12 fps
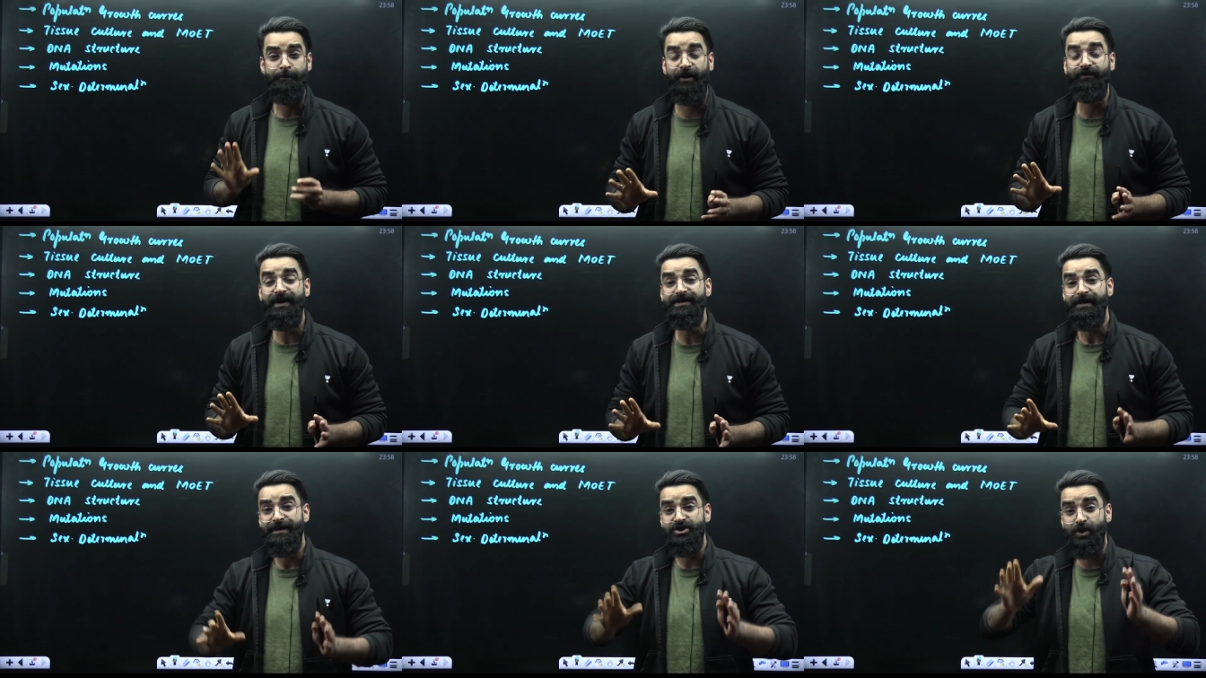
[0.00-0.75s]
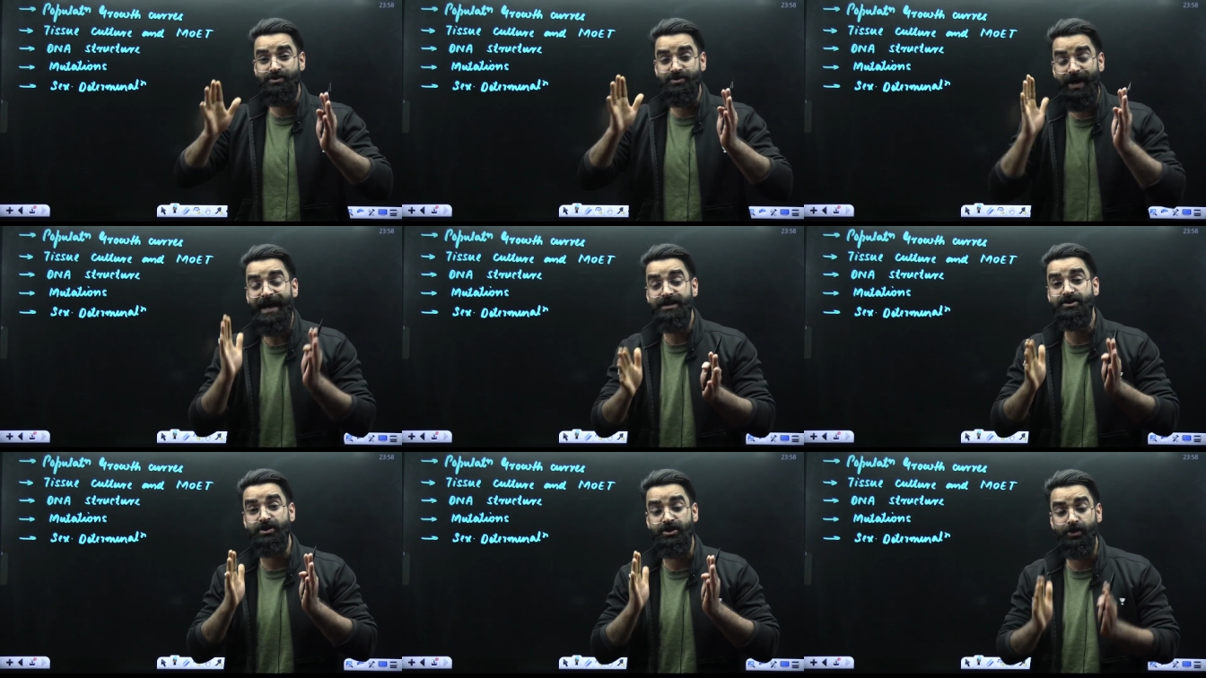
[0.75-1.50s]
Perfect. So try
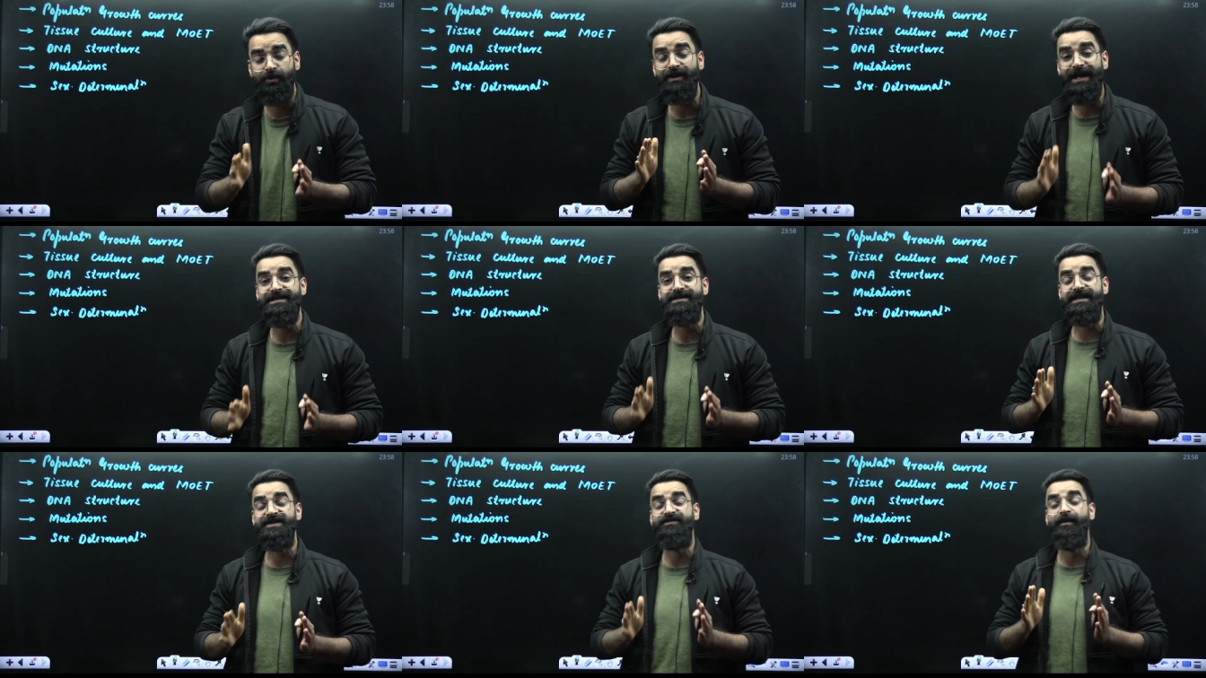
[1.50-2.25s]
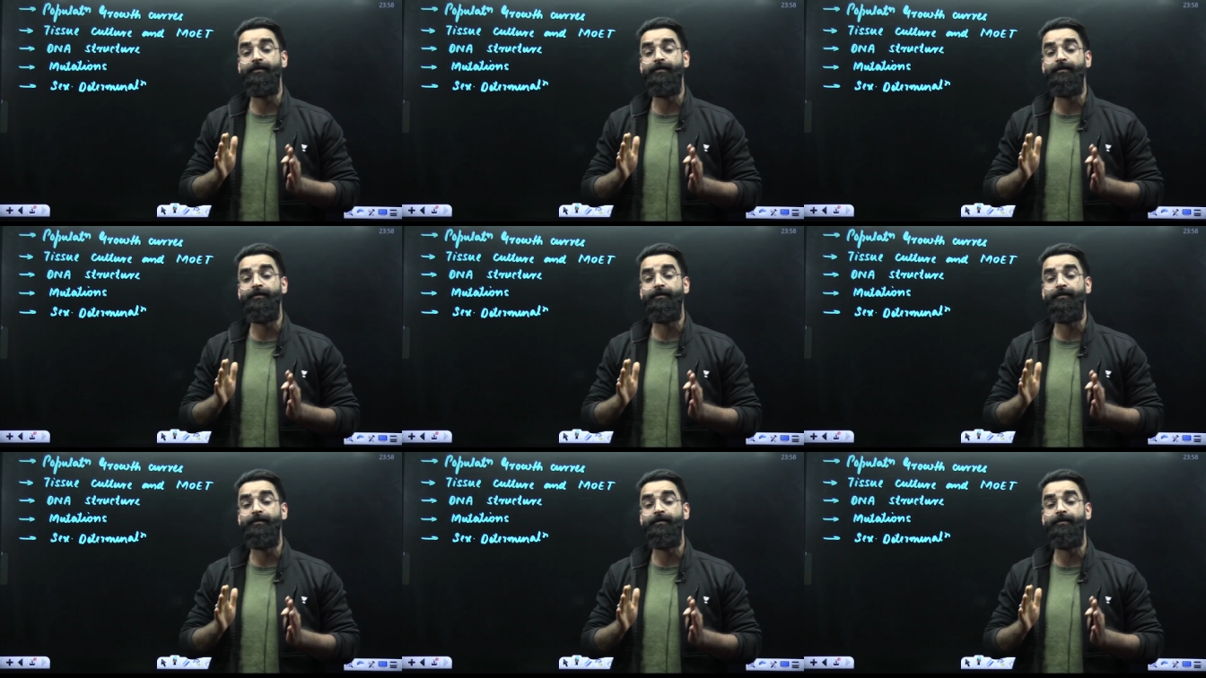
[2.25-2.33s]
to utilize these